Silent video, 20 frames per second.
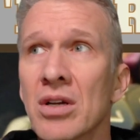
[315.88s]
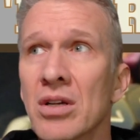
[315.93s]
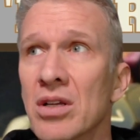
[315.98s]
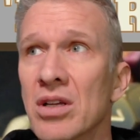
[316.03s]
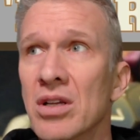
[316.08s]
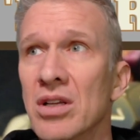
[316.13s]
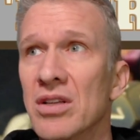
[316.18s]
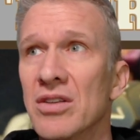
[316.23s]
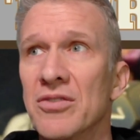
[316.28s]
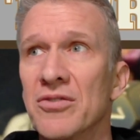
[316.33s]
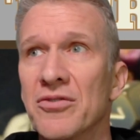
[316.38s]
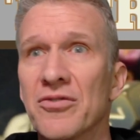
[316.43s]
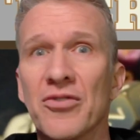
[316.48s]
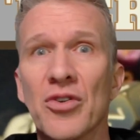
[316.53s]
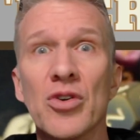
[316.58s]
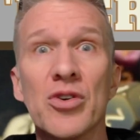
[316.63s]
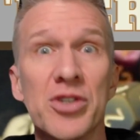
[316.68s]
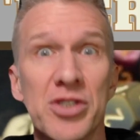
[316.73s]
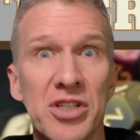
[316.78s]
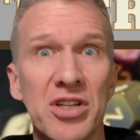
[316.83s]

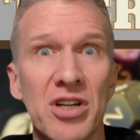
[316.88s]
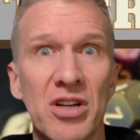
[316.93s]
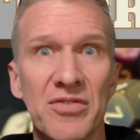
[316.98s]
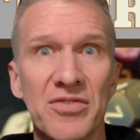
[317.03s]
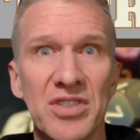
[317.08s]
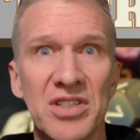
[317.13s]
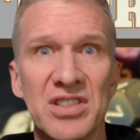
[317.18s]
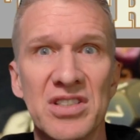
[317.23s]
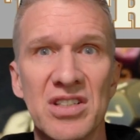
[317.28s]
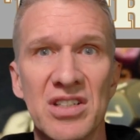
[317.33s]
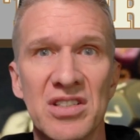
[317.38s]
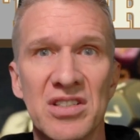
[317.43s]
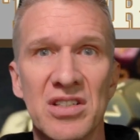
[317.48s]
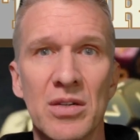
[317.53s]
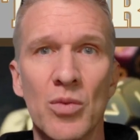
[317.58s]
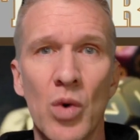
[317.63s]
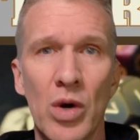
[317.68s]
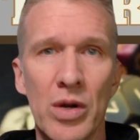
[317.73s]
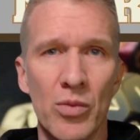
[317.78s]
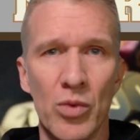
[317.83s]
version of the
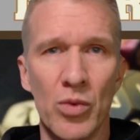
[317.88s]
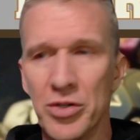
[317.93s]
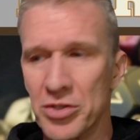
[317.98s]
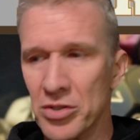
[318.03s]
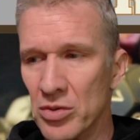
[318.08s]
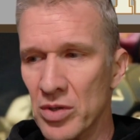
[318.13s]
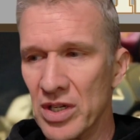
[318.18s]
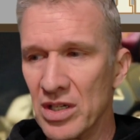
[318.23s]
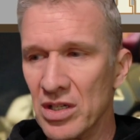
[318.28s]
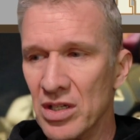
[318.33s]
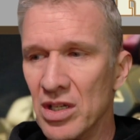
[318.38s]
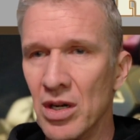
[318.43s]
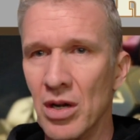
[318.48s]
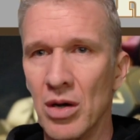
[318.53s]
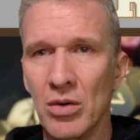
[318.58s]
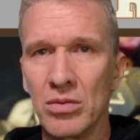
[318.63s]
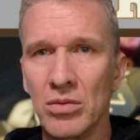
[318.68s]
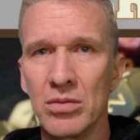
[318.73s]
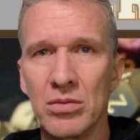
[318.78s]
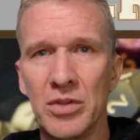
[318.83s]
system when we're doing,
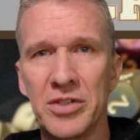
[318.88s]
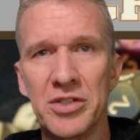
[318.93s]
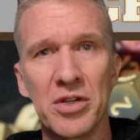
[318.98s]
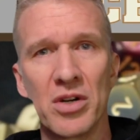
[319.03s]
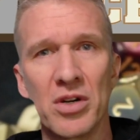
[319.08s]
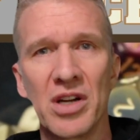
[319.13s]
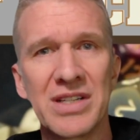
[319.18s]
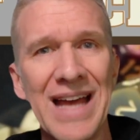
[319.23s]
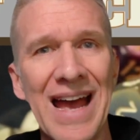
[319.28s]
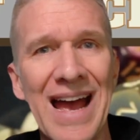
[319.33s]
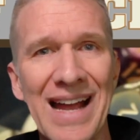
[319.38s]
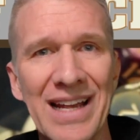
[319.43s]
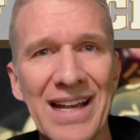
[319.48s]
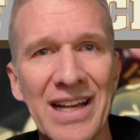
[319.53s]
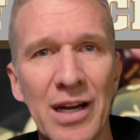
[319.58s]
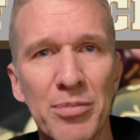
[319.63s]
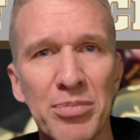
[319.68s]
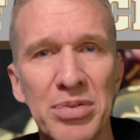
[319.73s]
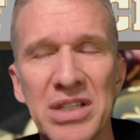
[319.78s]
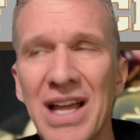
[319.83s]
when you're
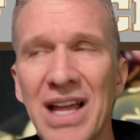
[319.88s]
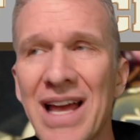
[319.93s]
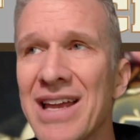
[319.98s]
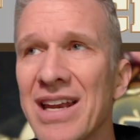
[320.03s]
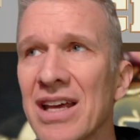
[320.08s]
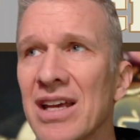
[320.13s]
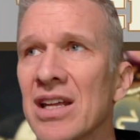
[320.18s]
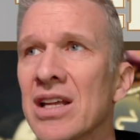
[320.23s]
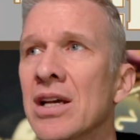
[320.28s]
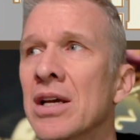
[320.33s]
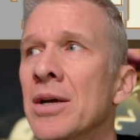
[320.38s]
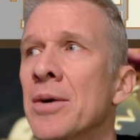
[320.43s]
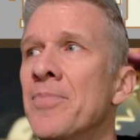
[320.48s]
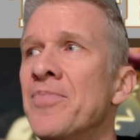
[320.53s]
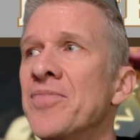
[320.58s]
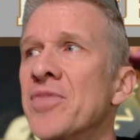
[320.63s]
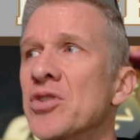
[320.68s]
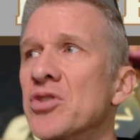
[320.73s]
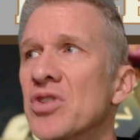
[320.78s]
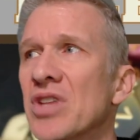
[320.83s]
attacking a planet.
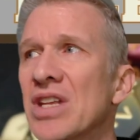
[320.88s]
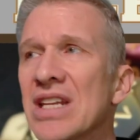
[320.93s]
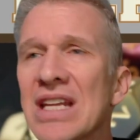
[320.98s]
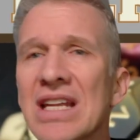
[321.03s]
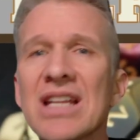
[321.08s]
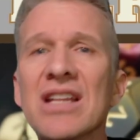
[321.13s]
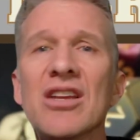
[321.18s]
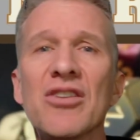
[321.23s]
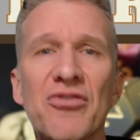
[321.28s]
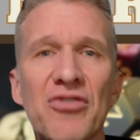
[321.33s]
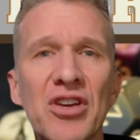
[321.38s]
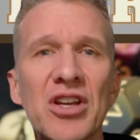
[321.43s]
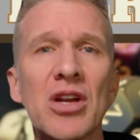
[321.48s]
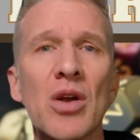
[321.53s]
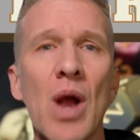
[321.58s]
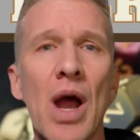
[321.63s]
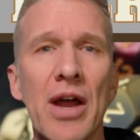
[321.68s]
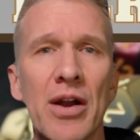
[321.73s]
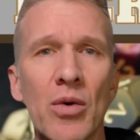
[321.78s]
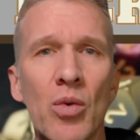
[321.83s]
So they needed to
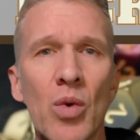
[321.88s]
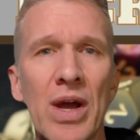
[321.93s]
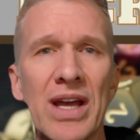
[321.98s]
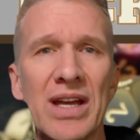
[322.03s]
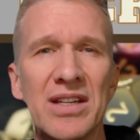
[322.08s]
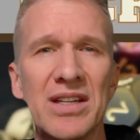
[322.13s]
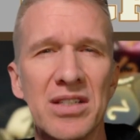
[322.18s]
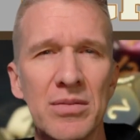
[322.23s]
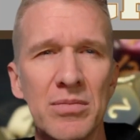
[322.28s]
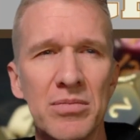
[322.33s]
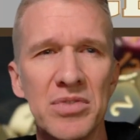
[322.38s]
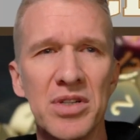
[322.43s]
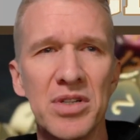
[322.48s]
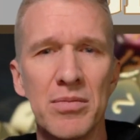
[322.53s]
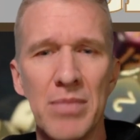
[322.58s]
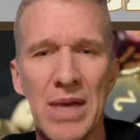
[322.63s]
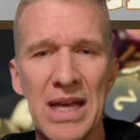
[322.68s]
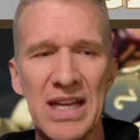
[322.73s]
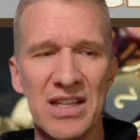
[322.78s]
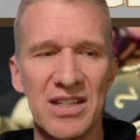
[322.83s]
figure out a way to
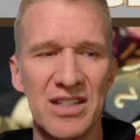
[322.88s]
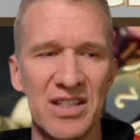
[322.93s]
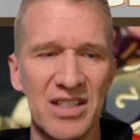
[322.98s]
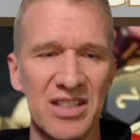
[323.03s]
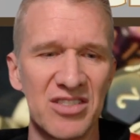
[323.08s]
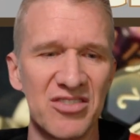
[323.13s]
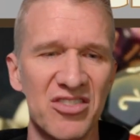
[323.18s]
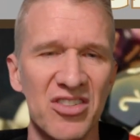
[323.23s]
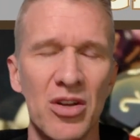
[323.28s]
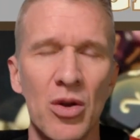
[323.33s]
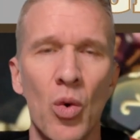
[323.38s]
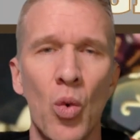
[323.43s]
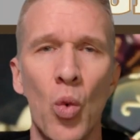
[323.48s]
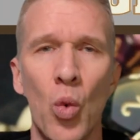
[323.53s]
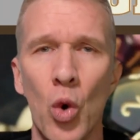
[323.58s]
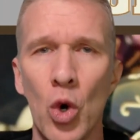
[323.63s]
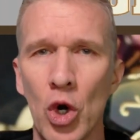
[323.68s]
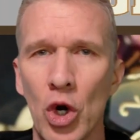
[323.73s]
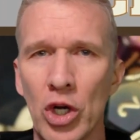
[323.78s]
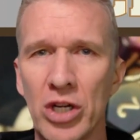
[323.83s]
make this
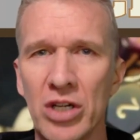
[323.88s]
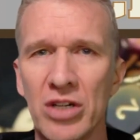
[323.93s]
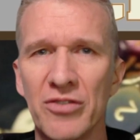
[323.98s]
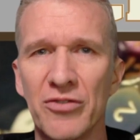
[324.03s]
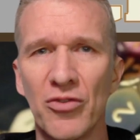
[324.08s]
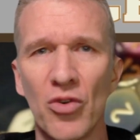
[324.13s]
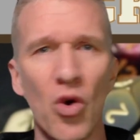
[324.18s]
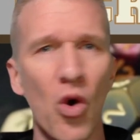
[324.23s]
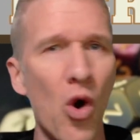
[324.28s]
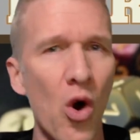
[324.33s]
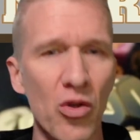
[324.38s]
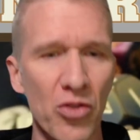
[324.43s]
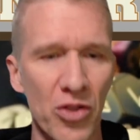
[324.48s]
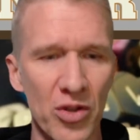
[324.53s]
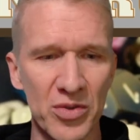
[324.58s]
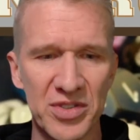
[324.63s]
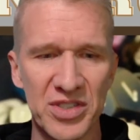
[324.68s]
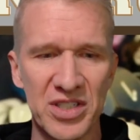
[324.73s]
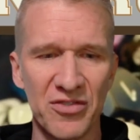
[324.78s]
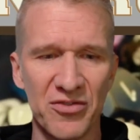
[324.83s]
work for all
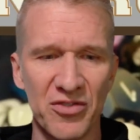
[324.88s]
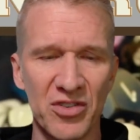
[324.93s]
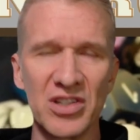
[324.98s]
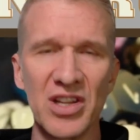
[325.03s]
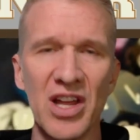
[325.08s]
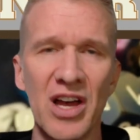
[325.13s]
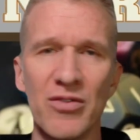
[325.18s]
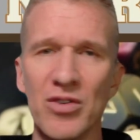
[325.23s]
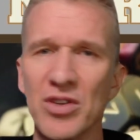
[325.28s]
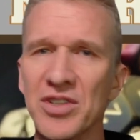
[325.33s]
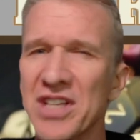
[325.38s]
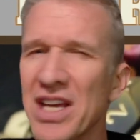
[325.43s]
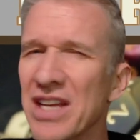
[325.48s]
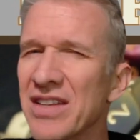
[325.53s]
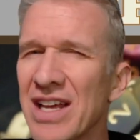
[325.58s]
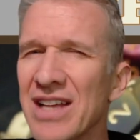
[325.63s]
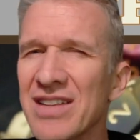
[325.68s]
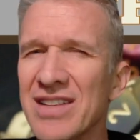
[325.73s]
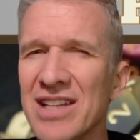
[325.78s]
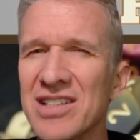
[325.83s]
those different levels.
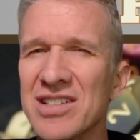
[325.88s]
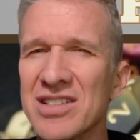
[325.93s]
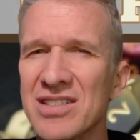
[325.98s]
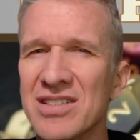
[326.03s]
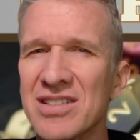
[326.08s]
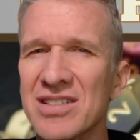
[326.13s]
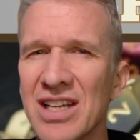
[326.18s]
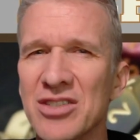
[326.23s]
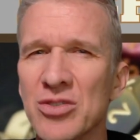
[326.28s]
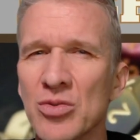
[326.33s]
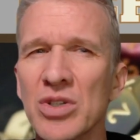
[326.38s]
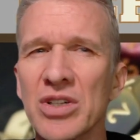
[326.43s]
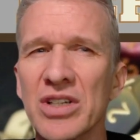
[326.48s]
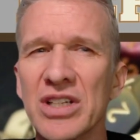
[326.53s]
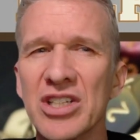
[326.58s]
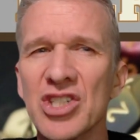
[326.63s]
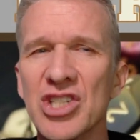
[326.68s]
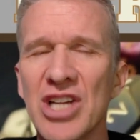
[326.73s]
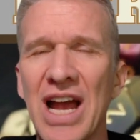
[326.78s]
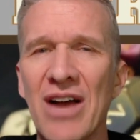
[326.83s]
That's
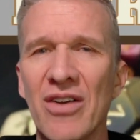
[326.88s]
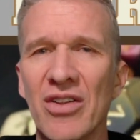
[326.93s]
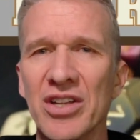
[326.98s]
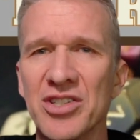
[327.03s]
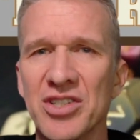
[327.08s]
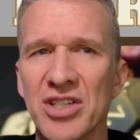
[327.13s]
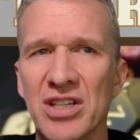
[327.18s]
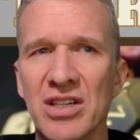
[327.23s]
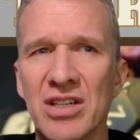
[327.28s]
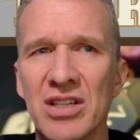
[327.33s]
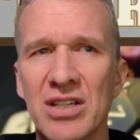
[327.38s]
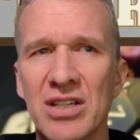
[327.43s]
really challenging.